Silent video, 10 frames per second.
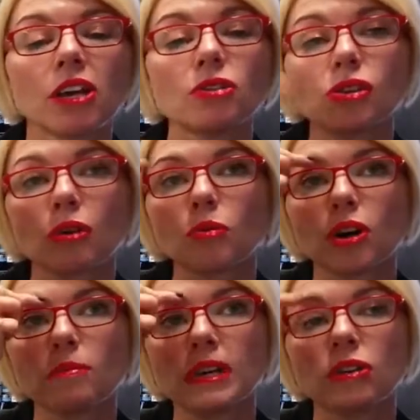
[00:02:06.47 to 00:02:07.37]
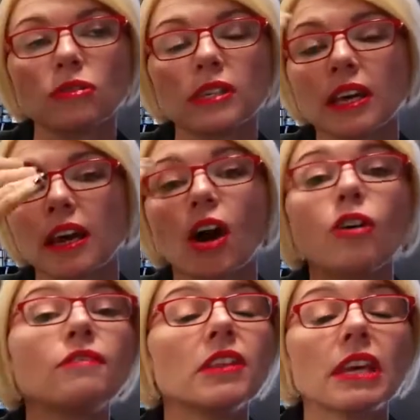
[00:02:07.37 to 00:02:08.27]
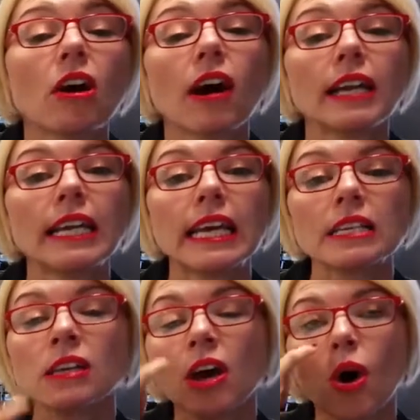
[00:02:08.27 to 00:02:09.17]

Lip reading: You don't want to be using it over the eyelid